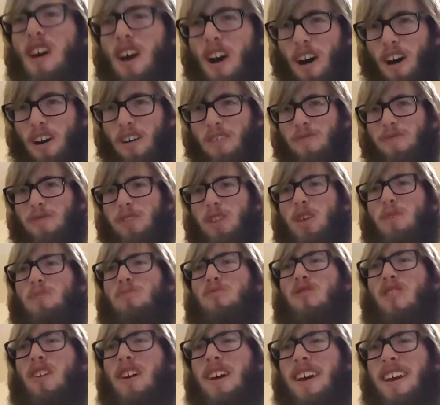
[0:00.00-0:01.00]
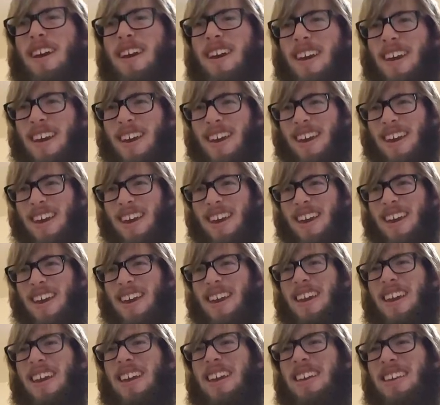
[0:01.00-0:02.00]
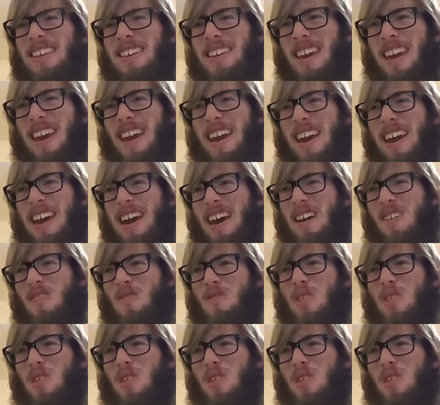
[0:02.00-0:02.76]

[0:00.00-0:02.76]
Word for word: on the brain, yeah.